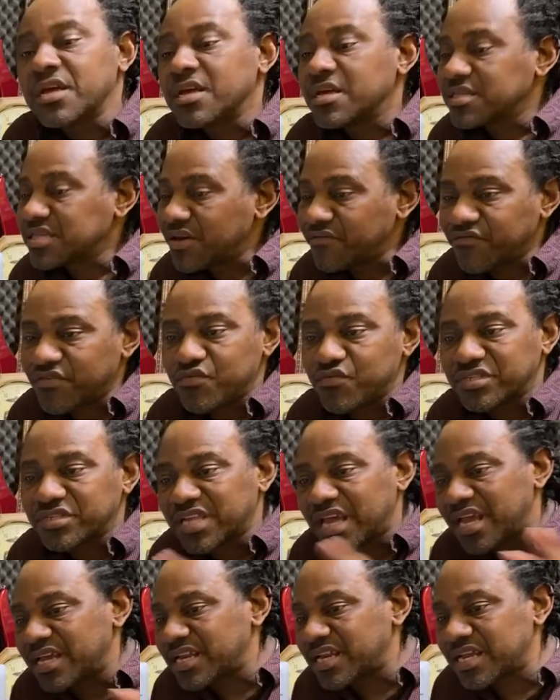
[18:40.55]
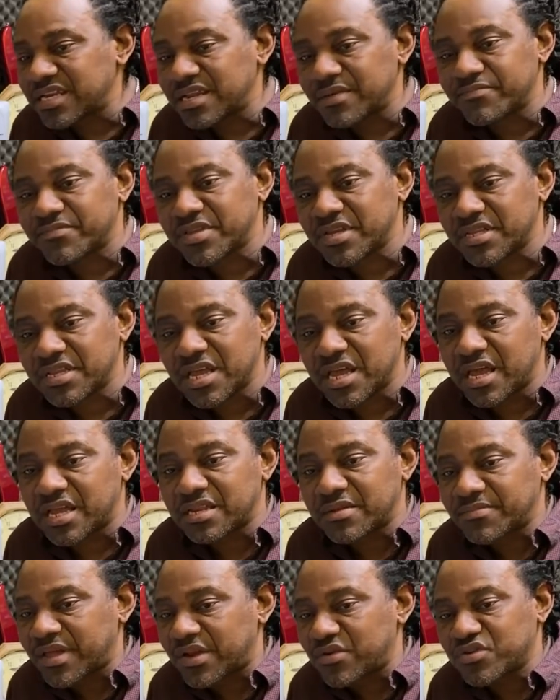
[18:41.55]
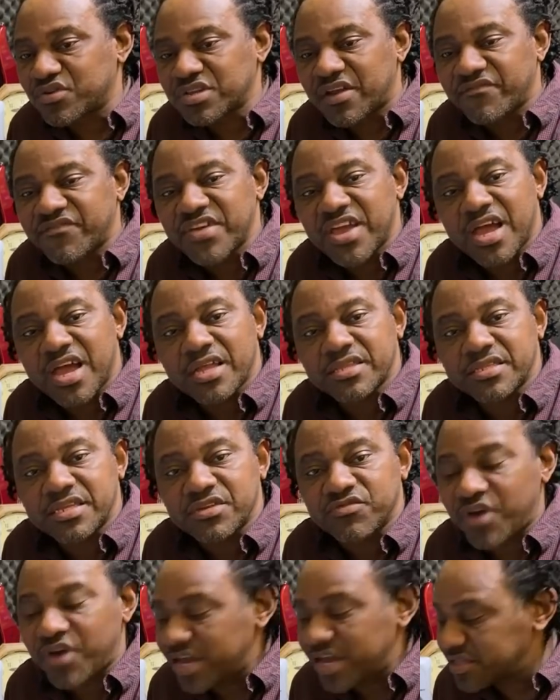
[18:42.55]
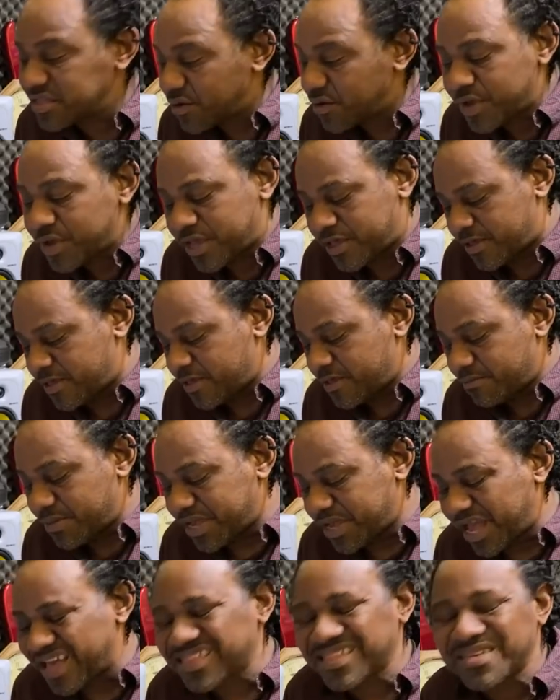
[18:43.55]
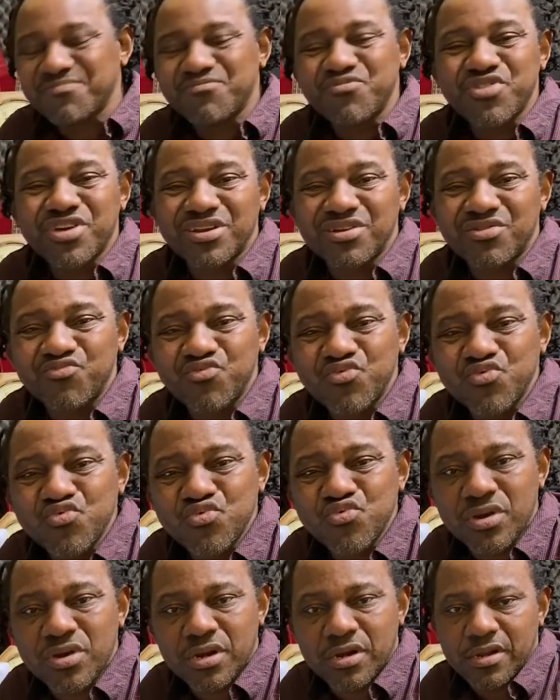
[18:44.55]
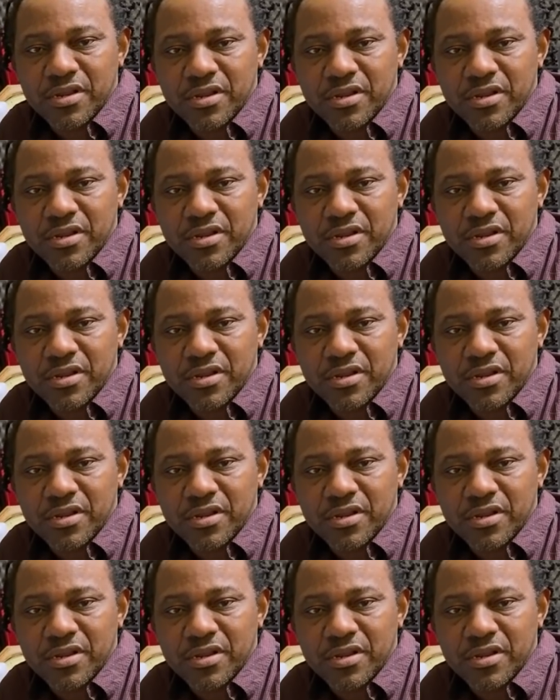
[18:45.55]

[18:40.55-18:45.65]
she have to resign and them thing there and them they're looking at your thing right away because she break the rule.